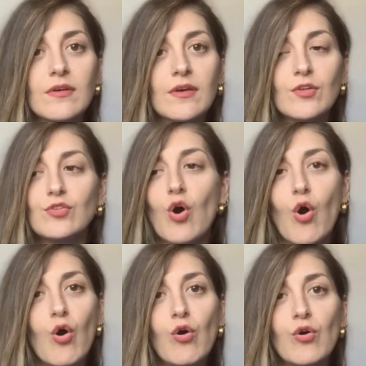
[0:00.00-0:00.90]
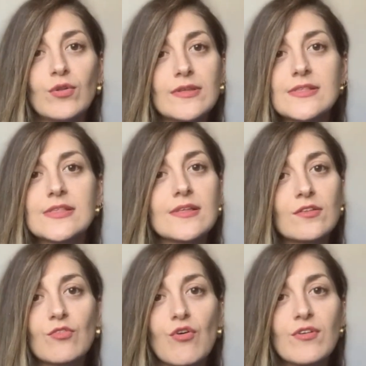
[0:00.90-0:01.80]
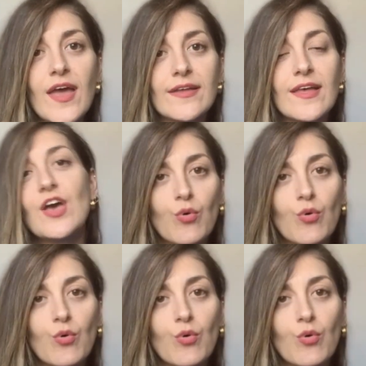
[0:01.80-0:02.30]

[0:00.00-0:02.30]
no, this is not correct.